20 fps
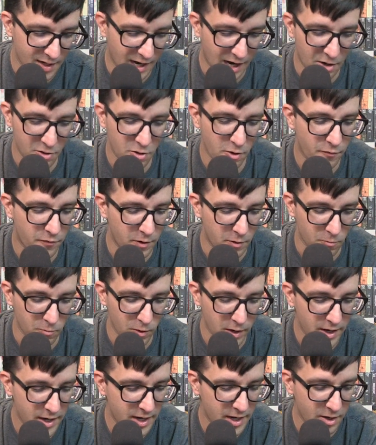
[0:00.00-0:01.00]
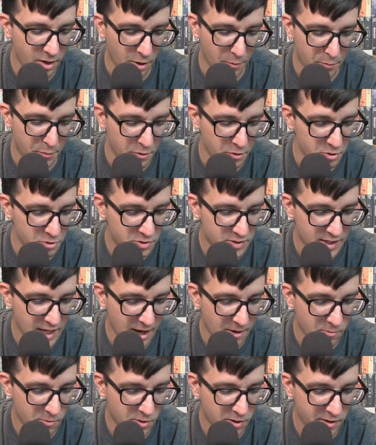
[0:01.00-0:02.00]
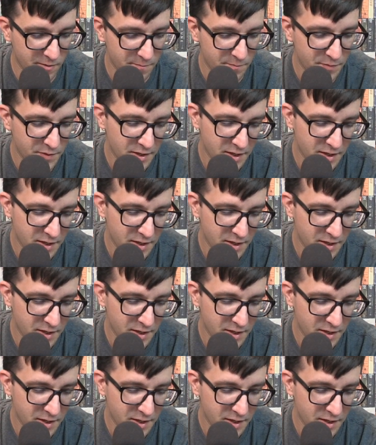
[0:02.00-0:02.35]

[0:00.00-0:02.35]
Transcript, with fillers: I don't know if he written it or produced that one,